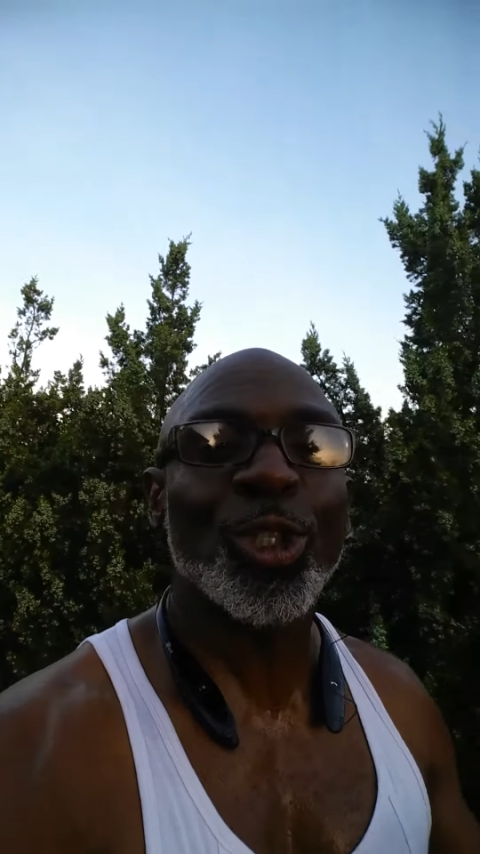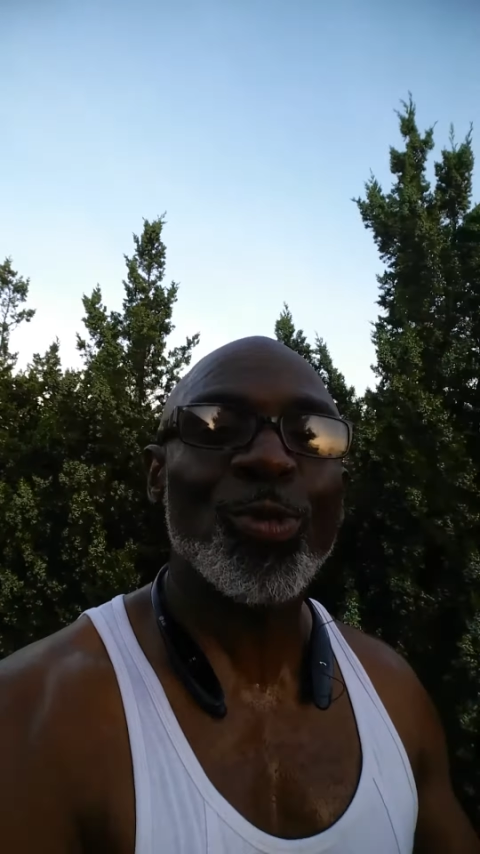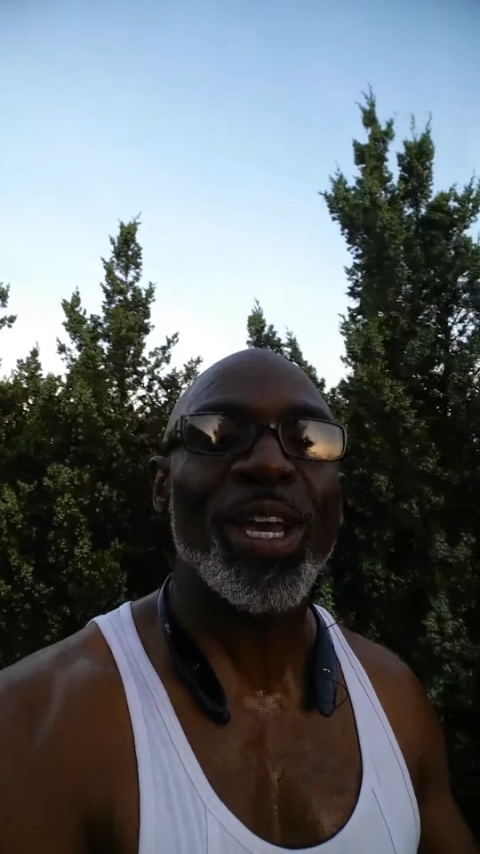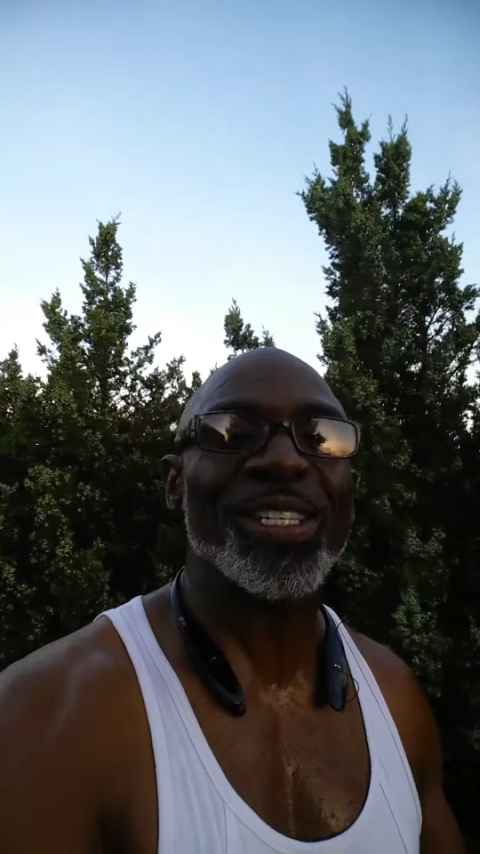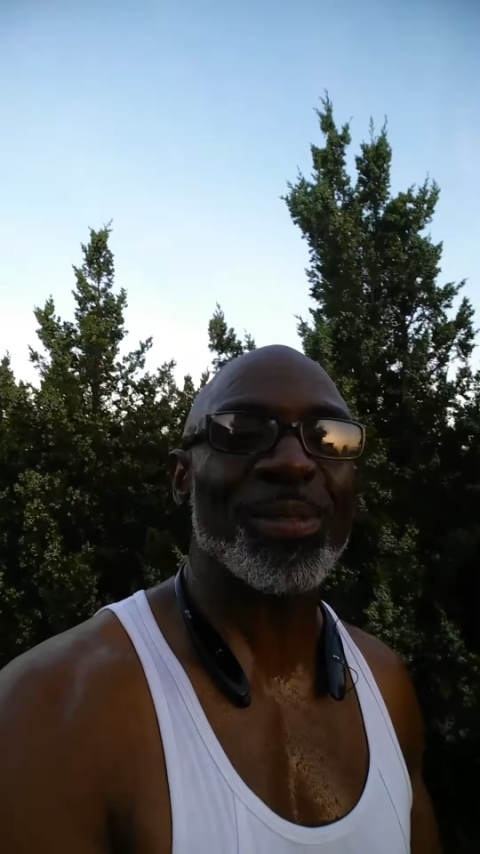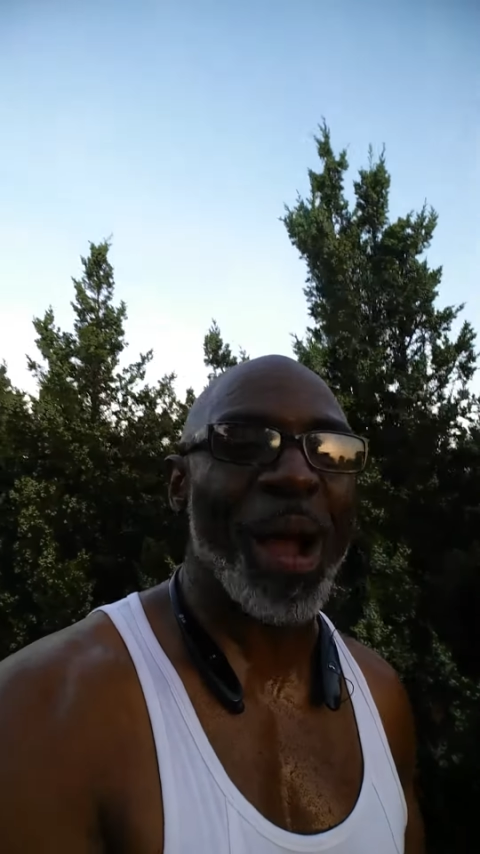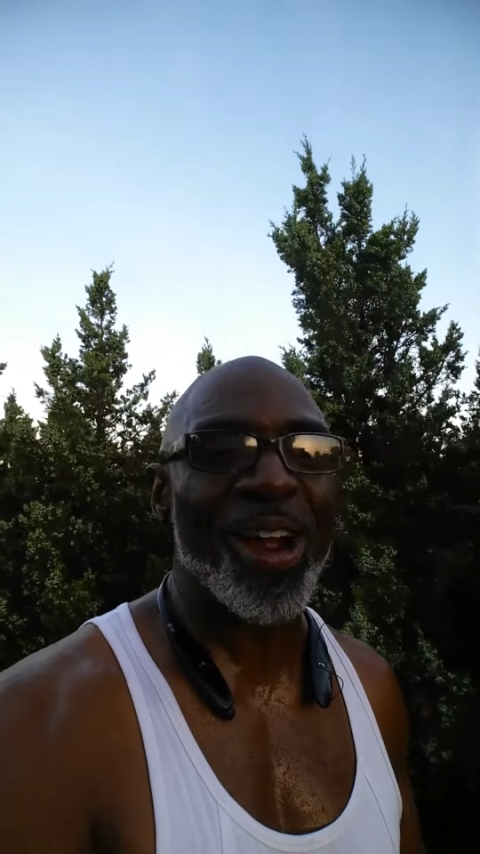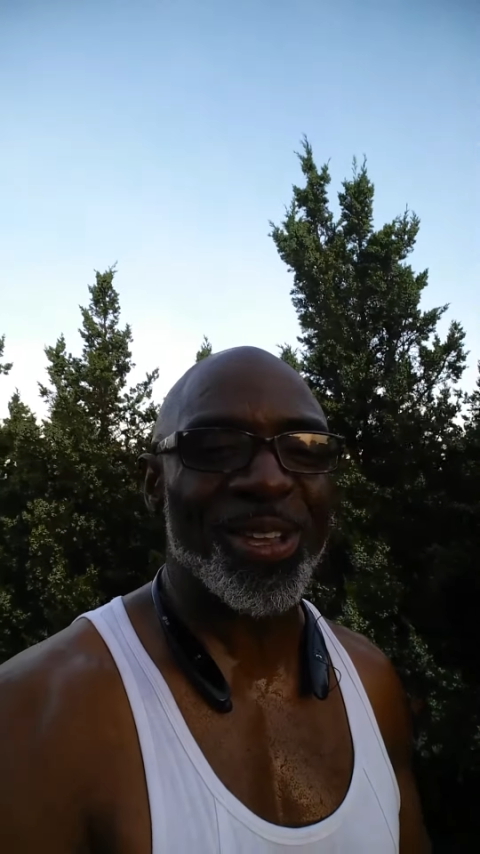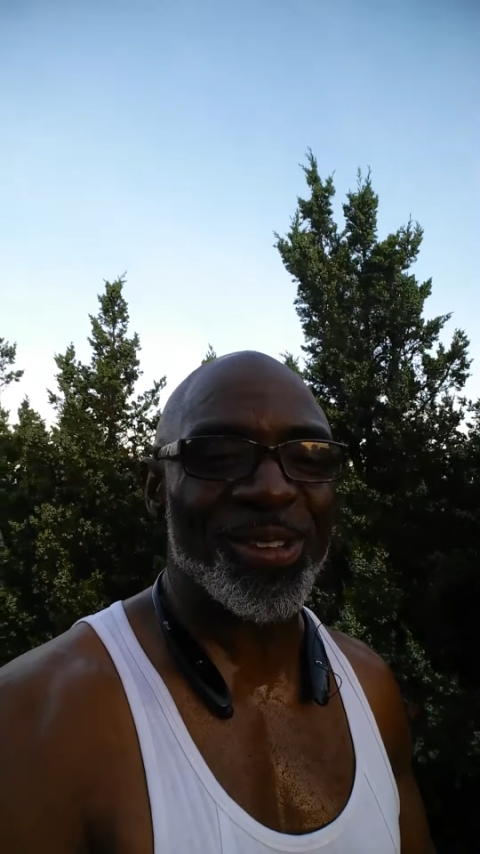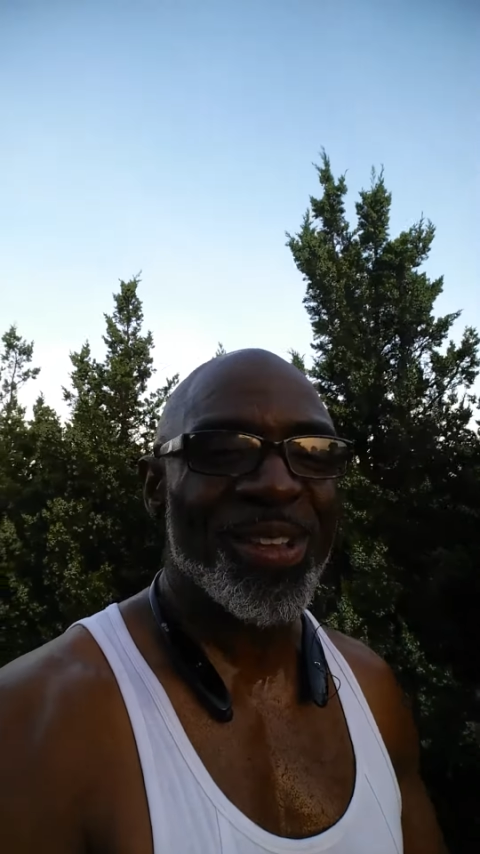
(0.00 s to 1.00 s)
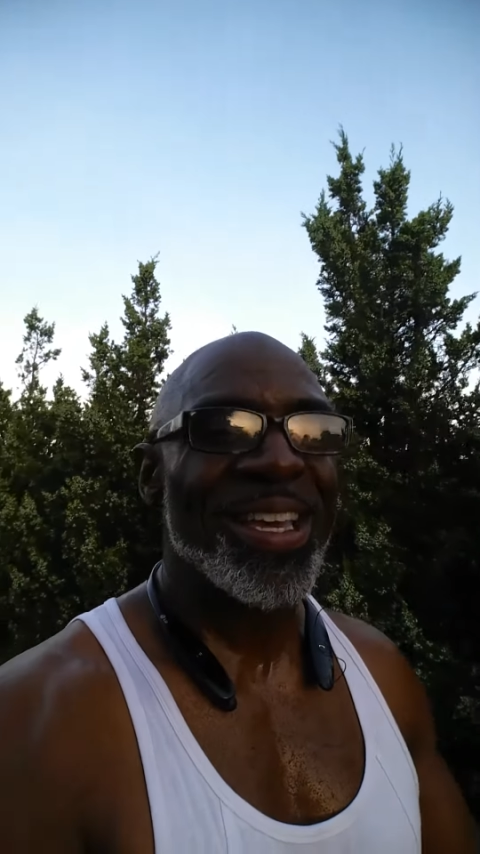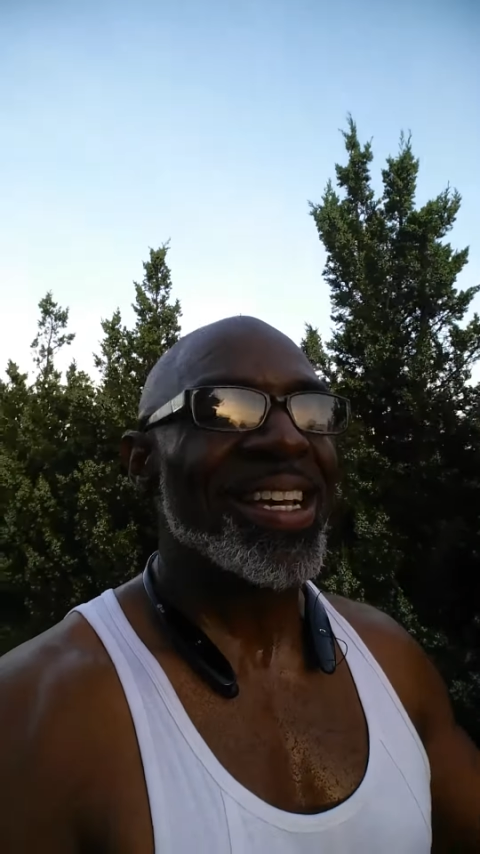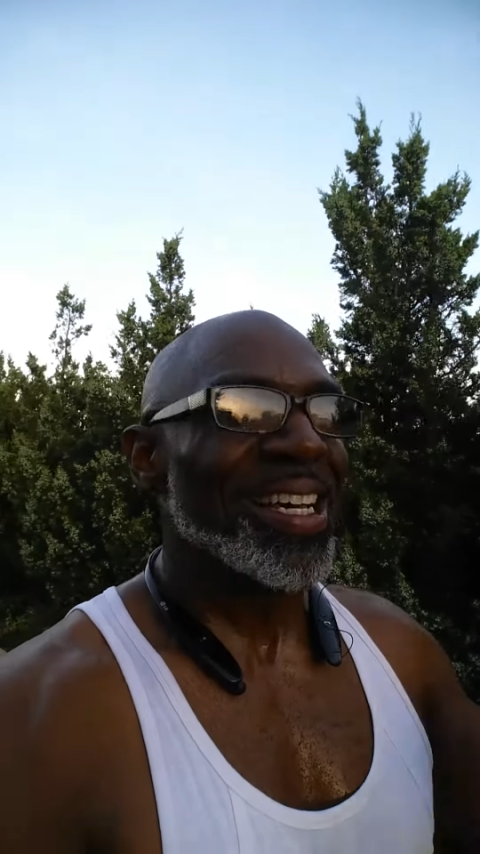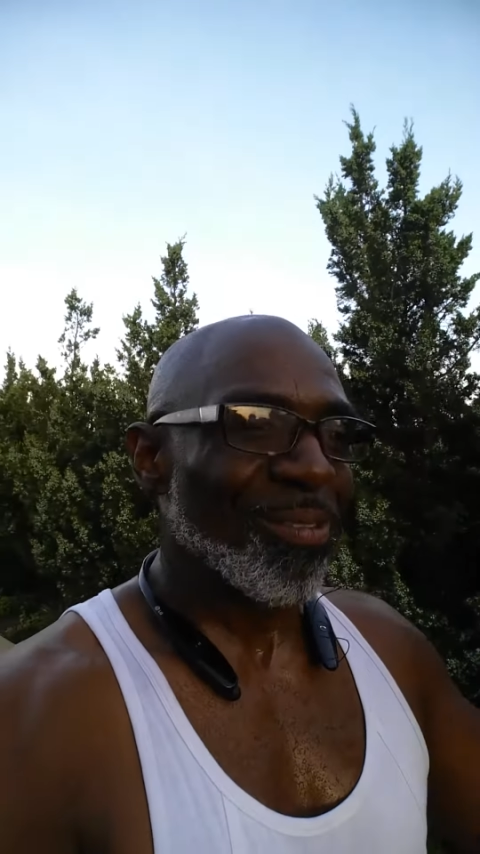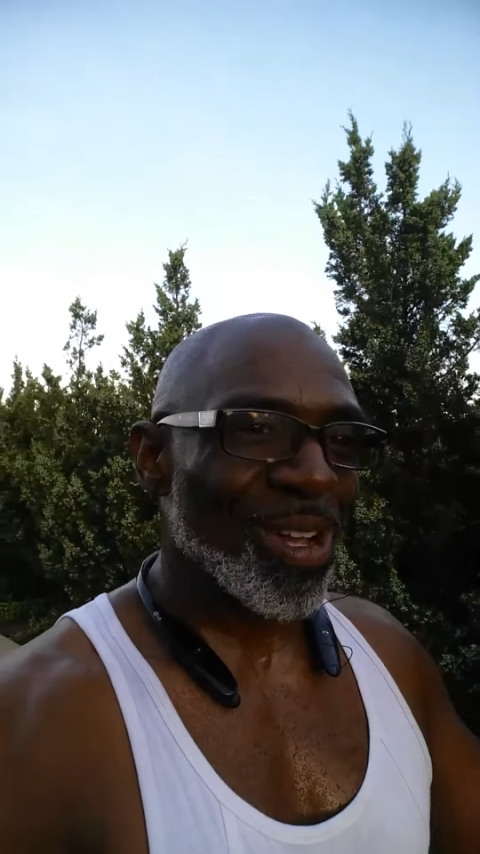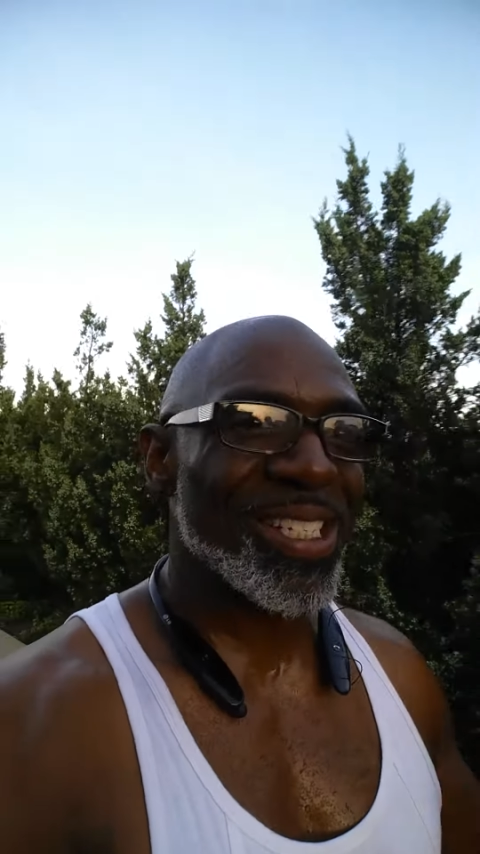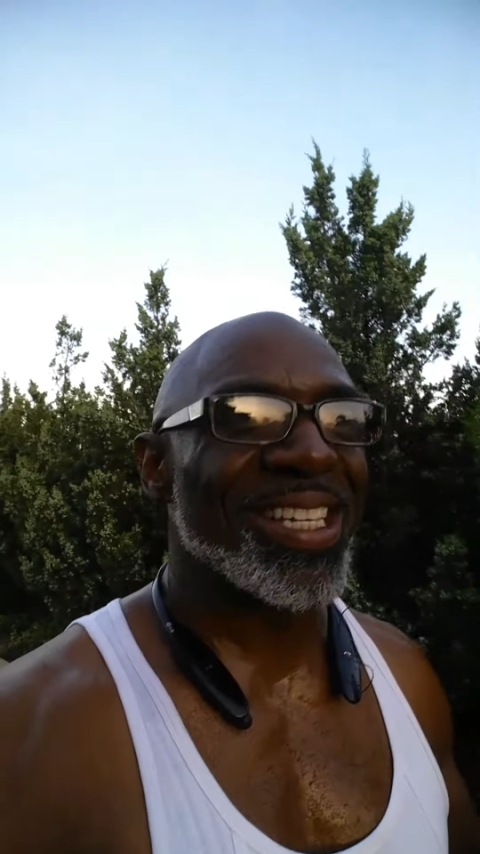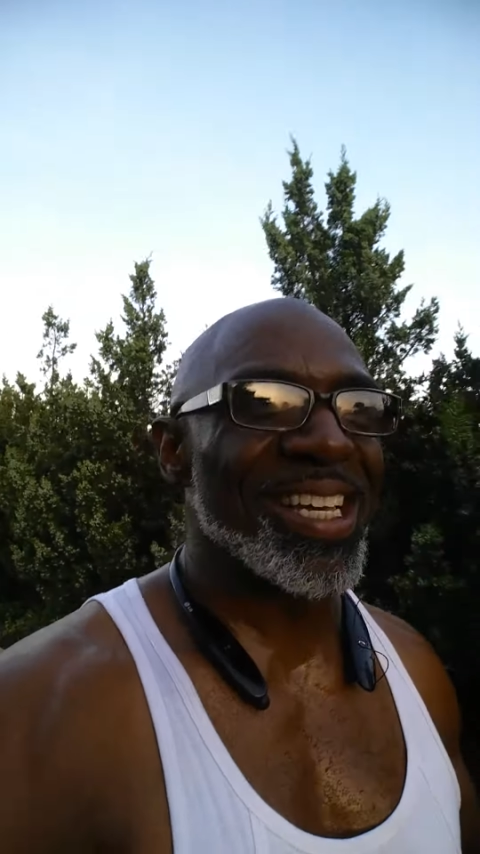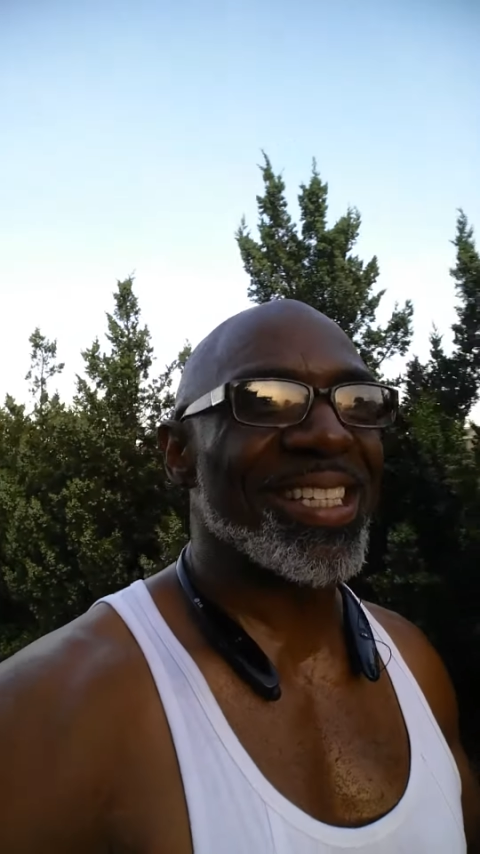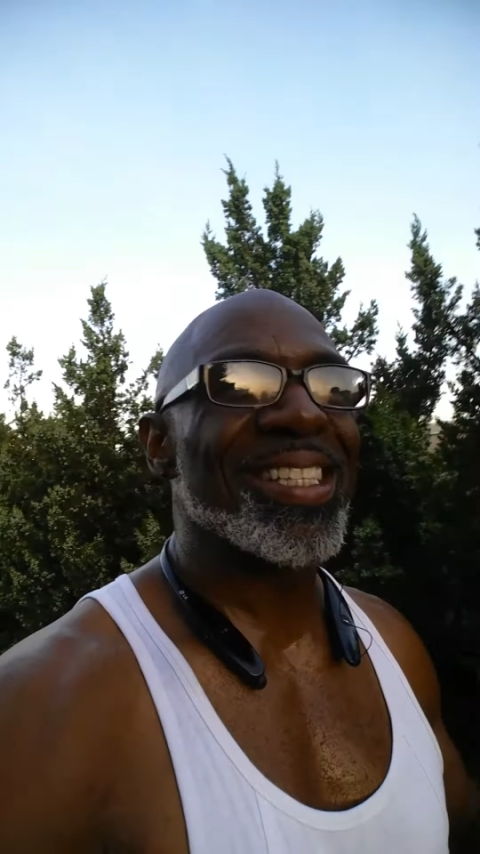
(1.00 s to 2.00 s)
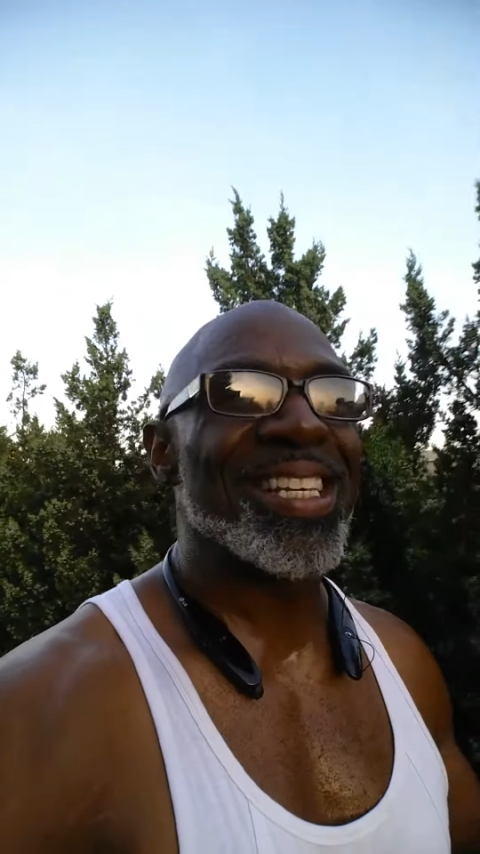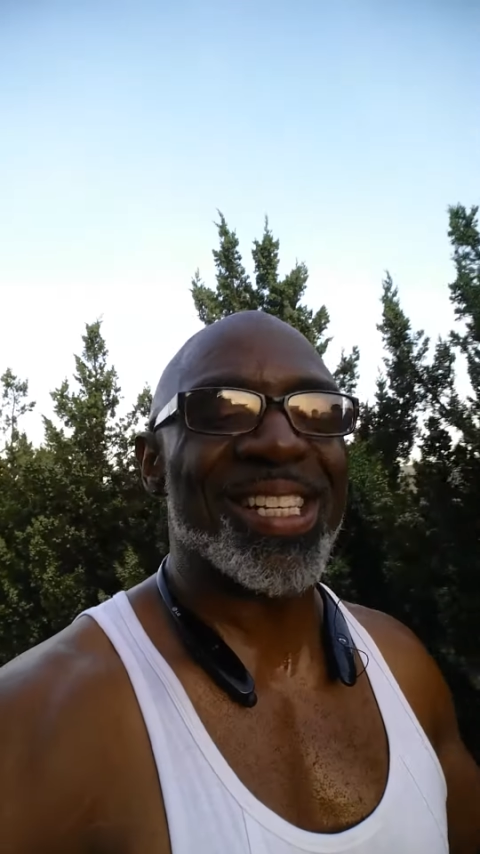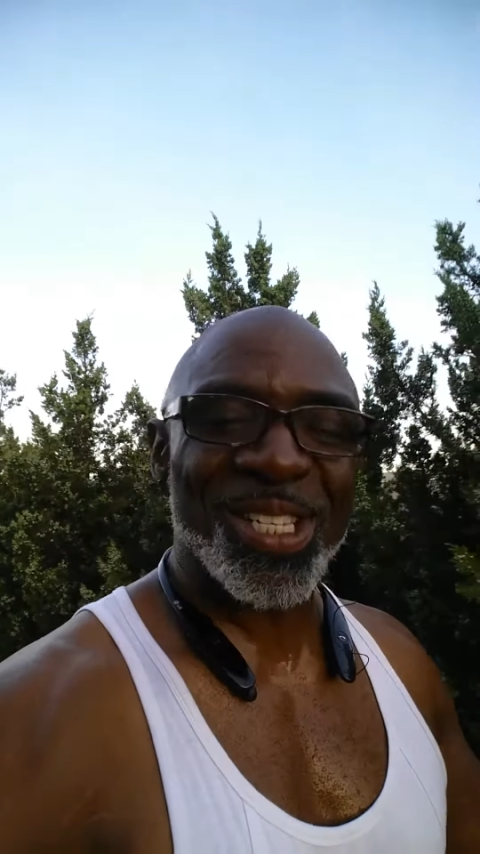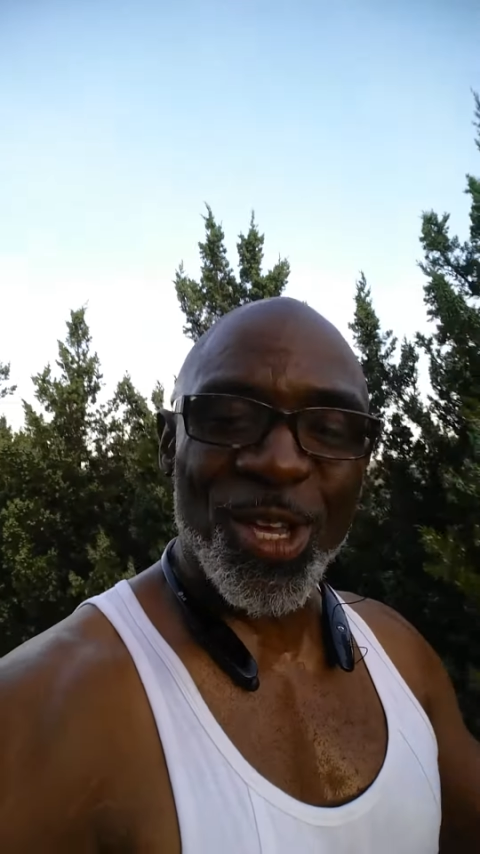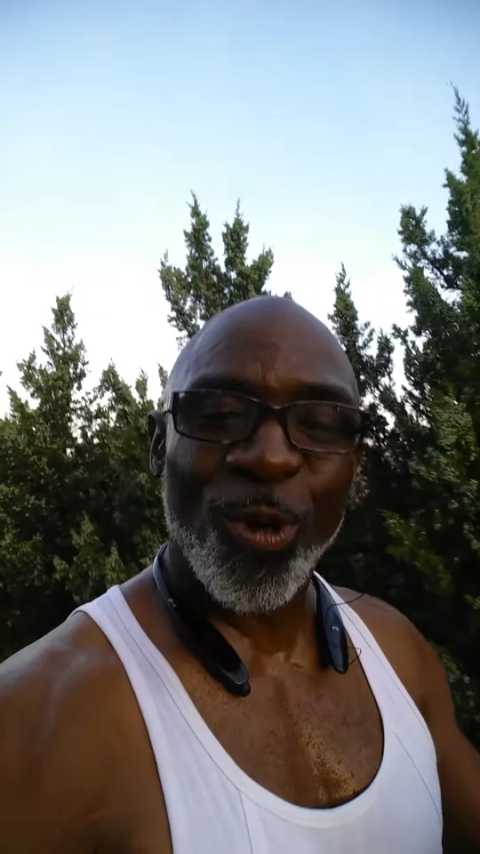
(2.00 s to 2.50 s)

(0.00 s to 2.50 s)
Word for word: to inspire you. Once again, this is E.